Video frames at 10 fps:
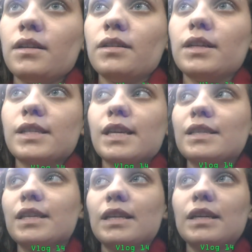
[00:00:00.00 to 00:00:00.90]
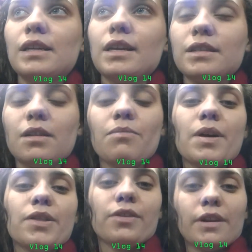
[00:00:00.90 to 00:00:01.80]
necessity is the
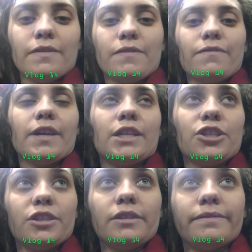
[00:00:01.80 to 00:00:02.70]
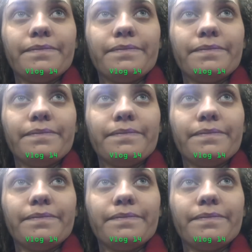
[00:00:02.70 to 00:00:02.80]
mother of invention.